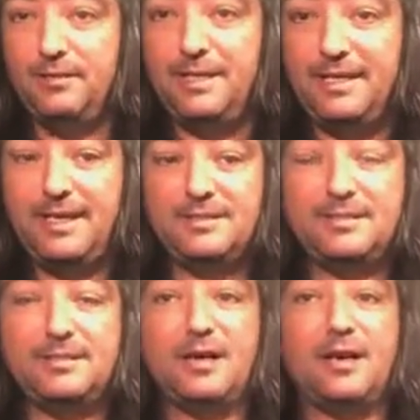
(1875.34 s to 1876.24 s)

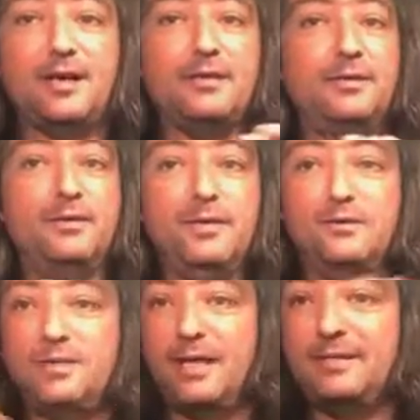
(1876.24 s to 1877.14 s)
completely kit
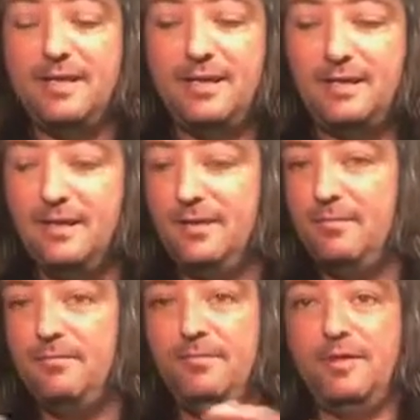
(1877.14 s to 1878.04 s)
stock, no
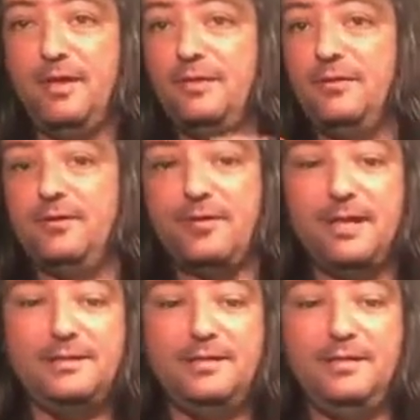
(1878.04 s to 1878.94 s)
titanium,
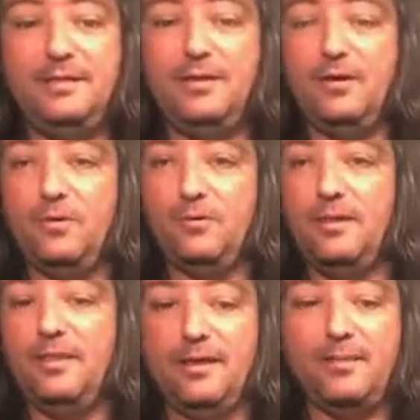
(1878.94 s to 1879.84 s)
nothing
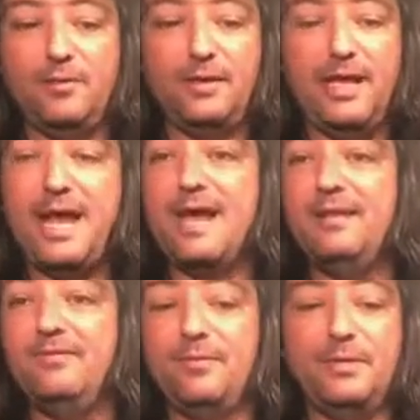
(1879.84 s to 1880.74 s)
crazy. The only thing
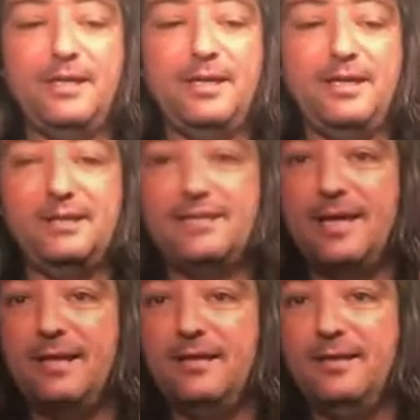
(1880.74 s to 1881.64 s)
I'm really adding
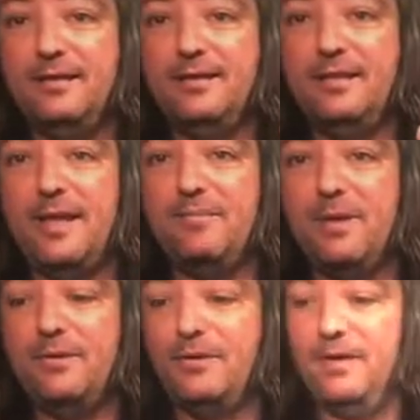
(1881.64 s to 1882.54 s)
from the kit is that
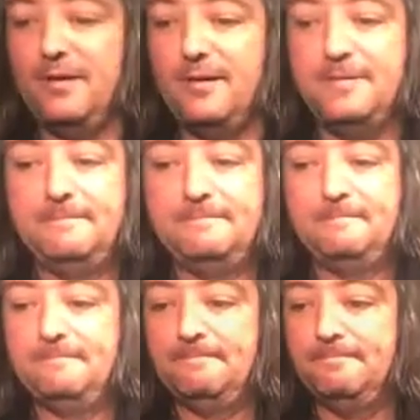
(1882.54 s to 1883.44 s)
metal
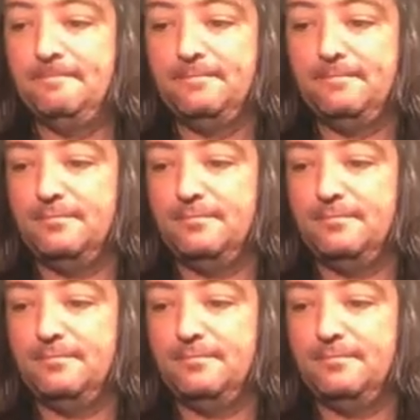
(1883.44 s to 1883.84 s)
gear.